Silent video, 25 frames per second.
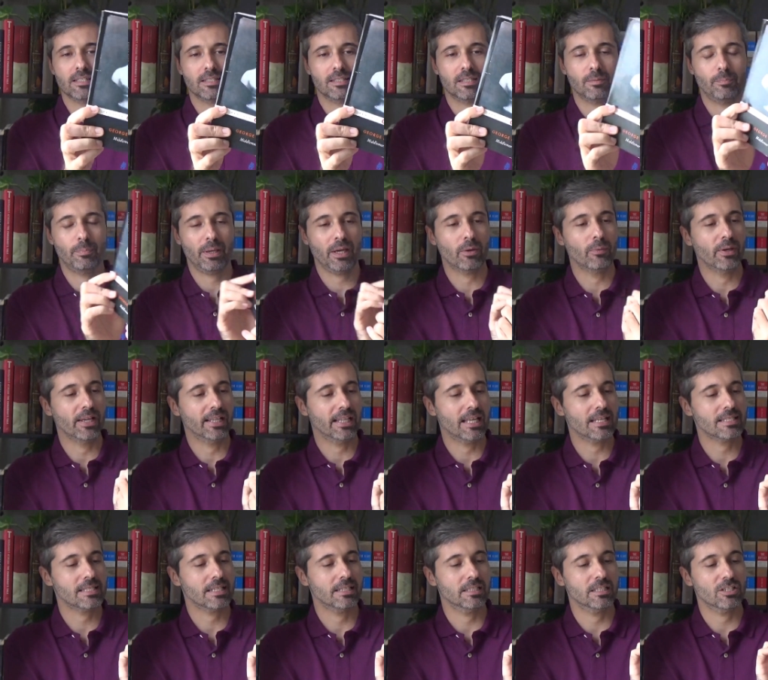is the Penguin
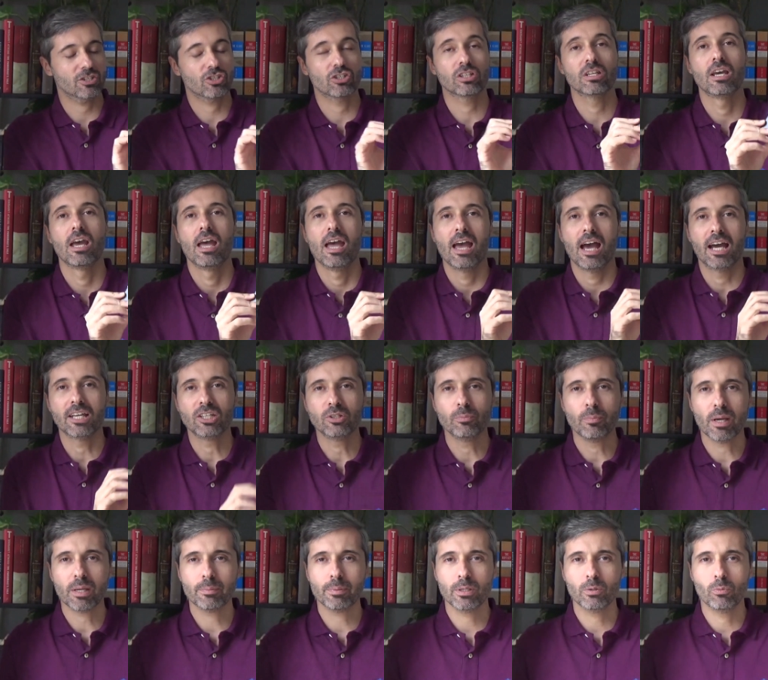Classic Edition, and you
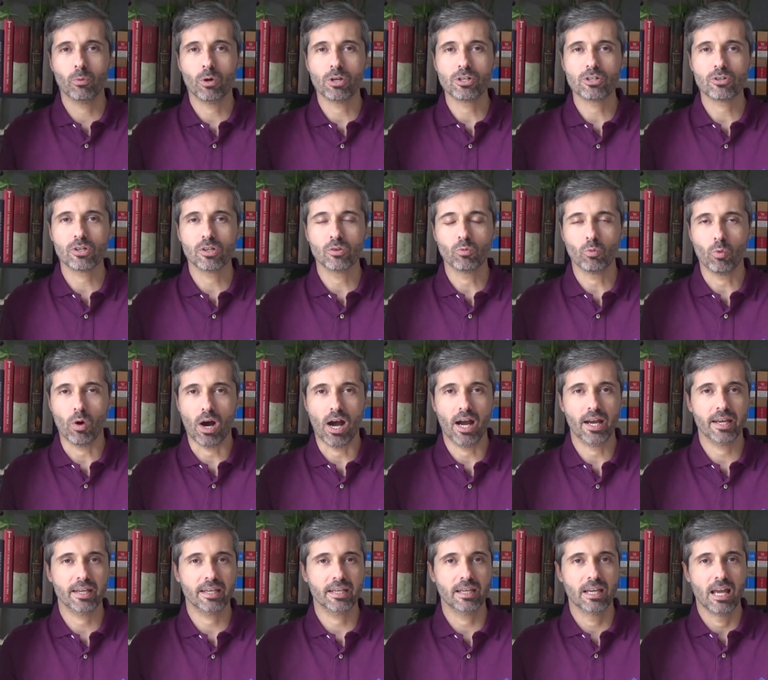may be wondering
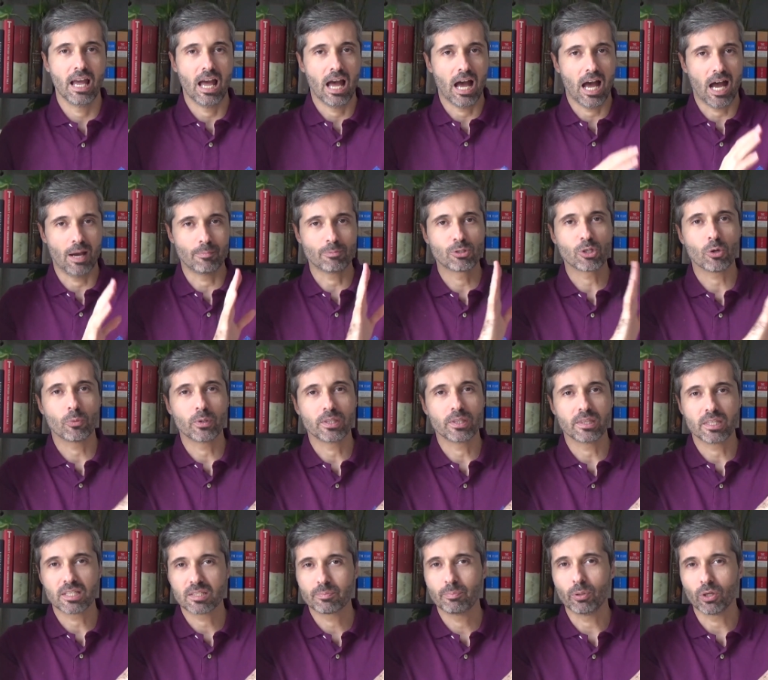why I'm showing
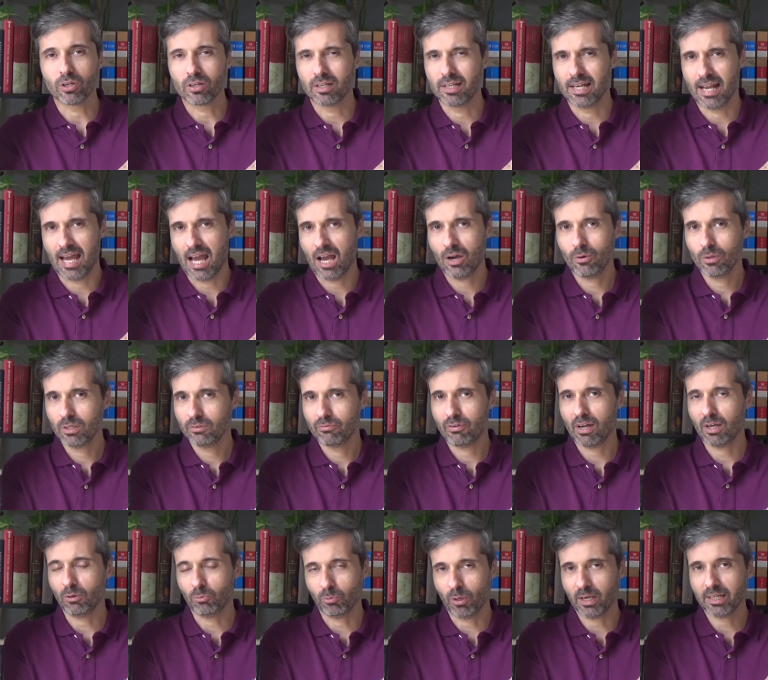this book now if
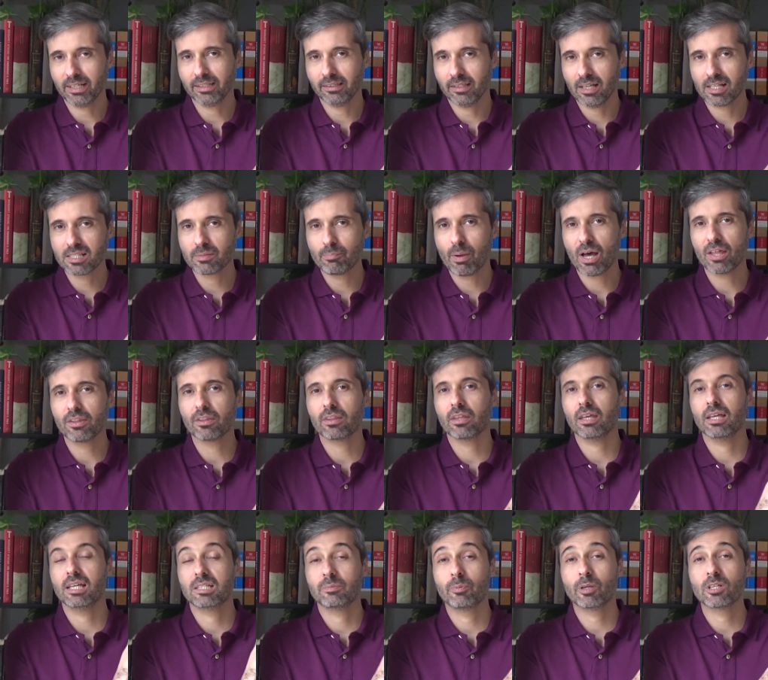I read it last month.
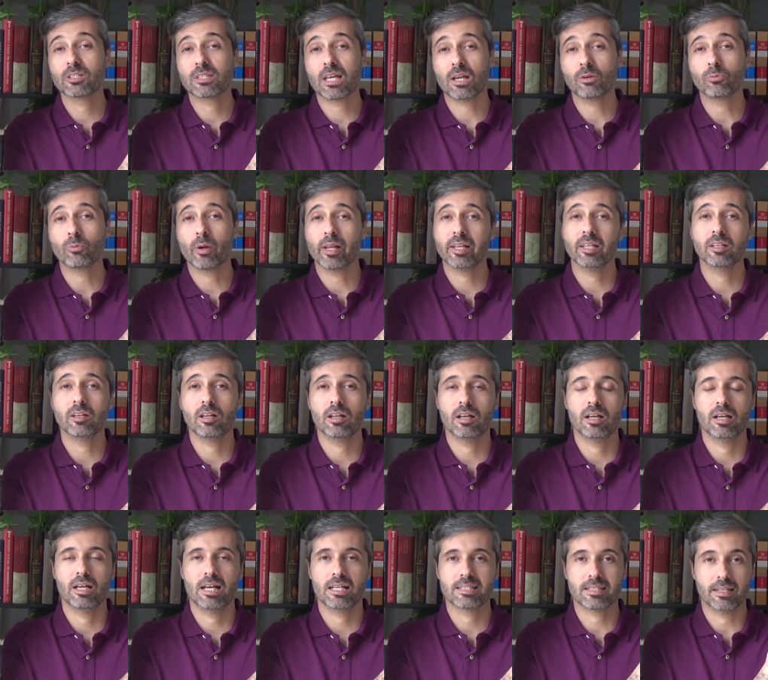It's because I read it
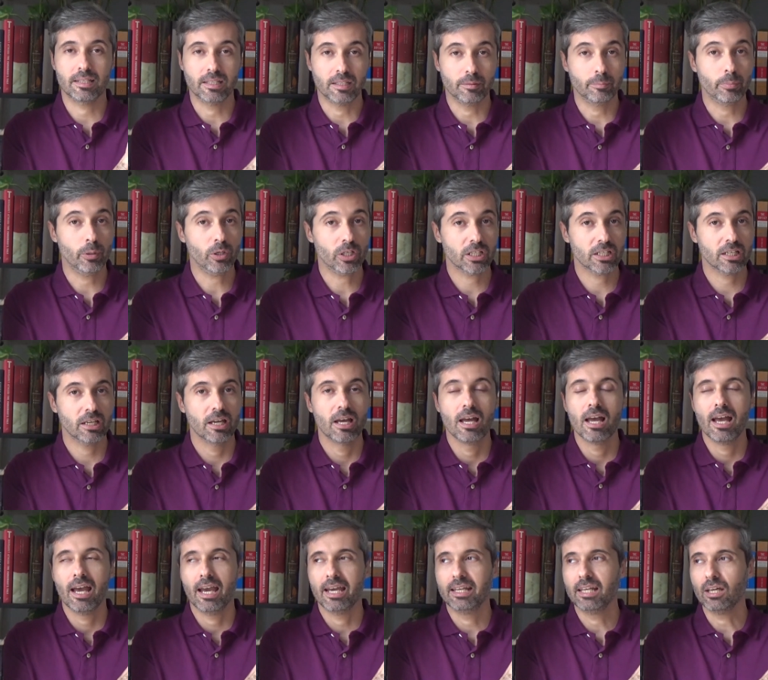as an ebook,
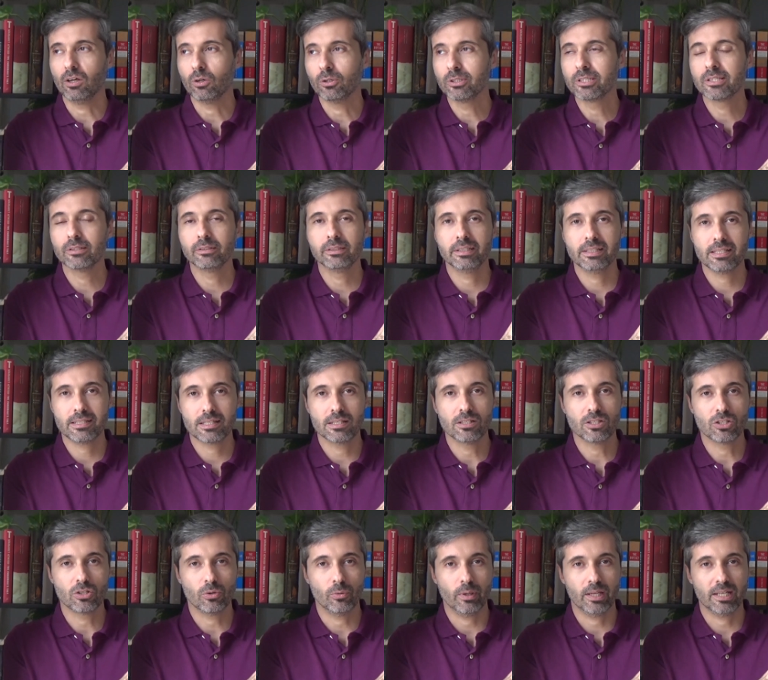and I also
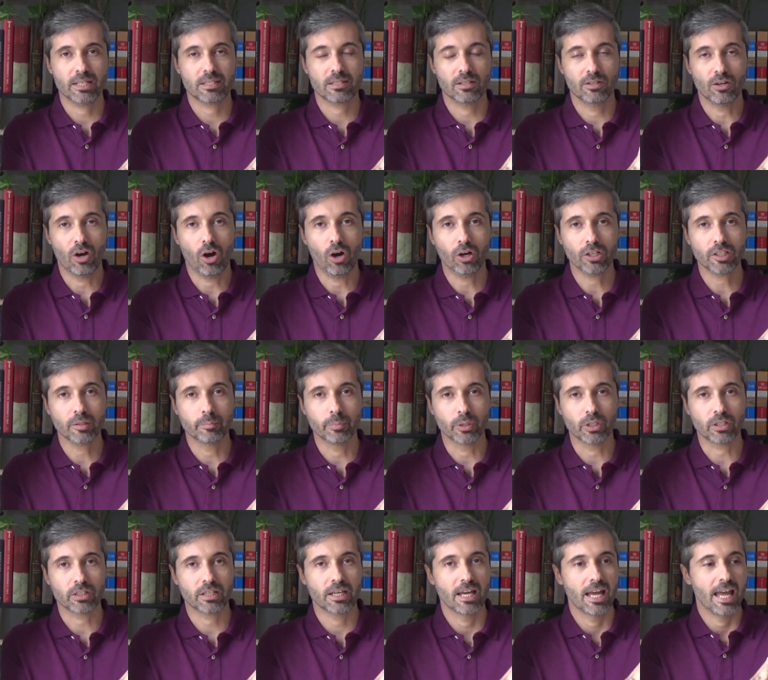listened to it as an
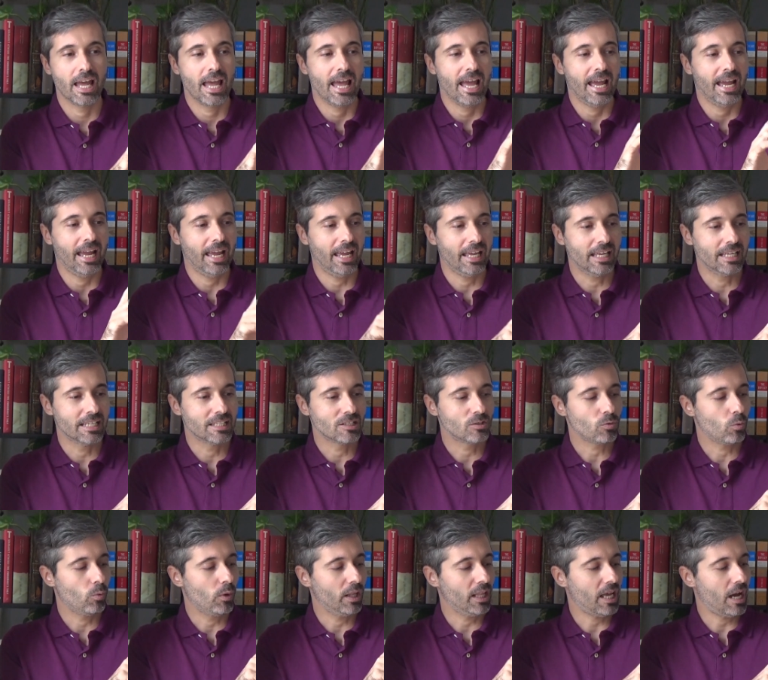audiobook. And
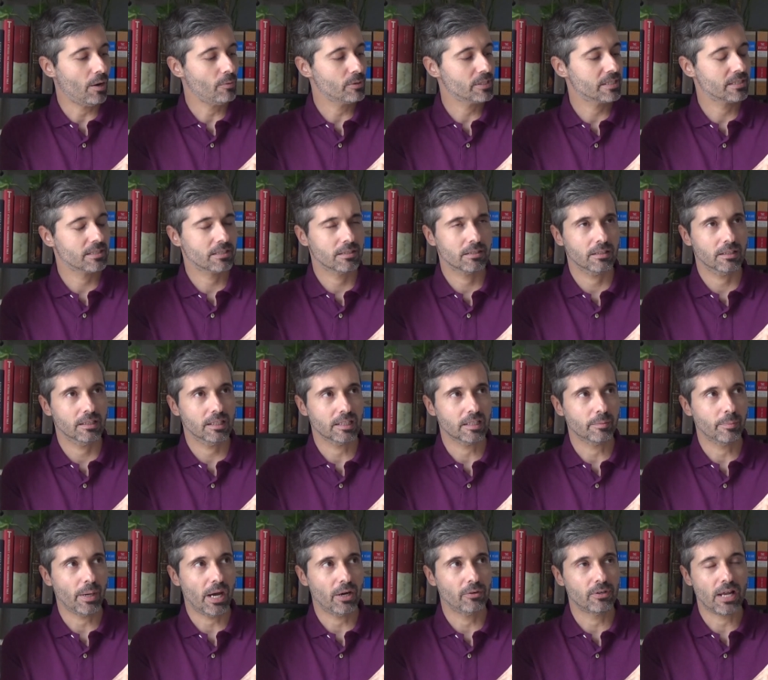while I was like
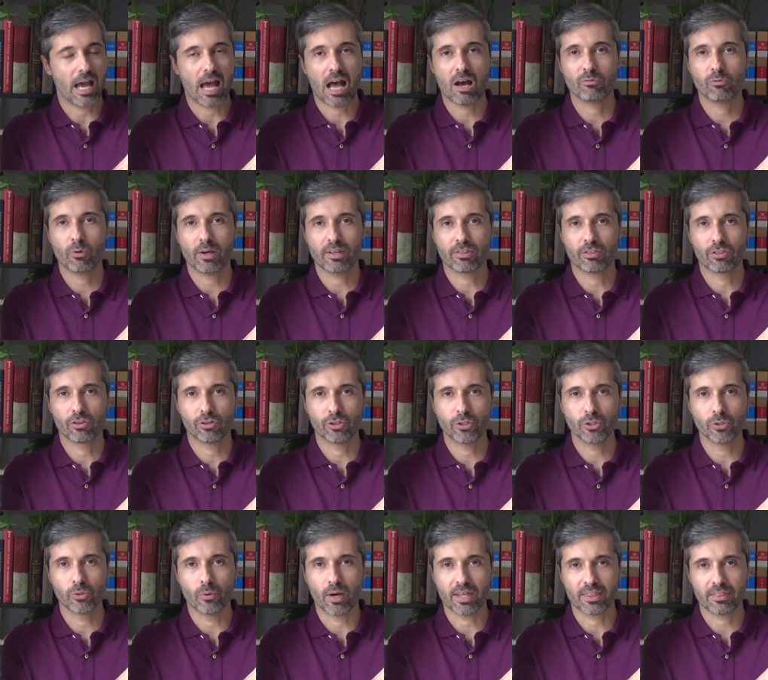about halfway
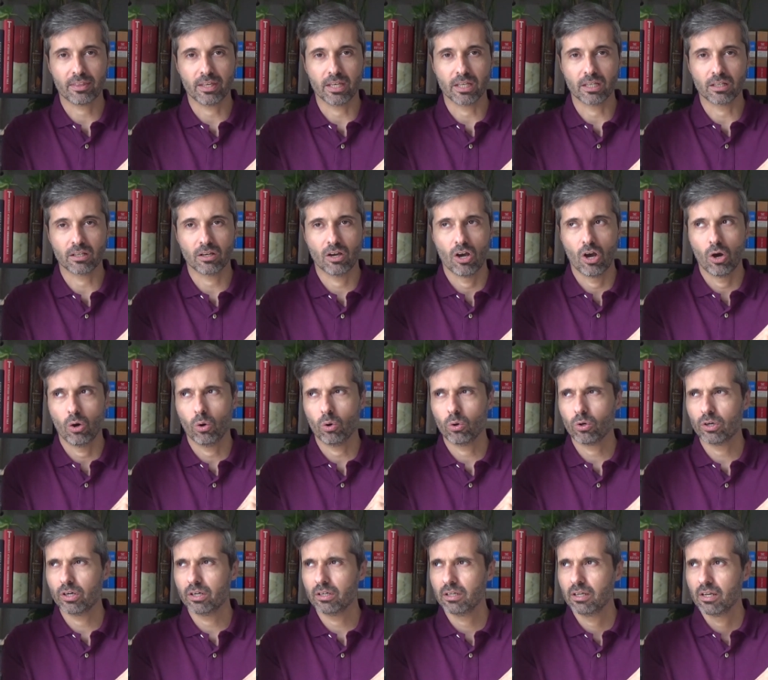through, I think,
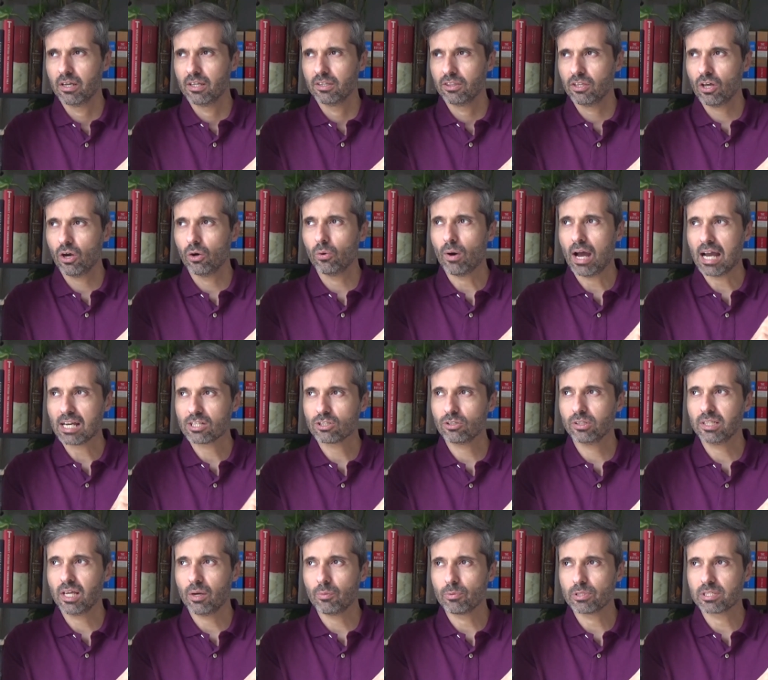or no,
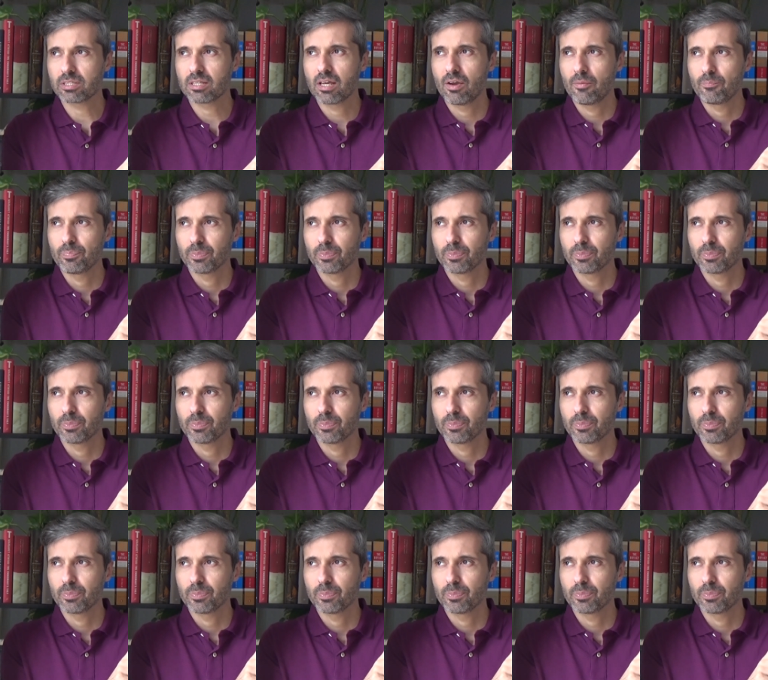actually I was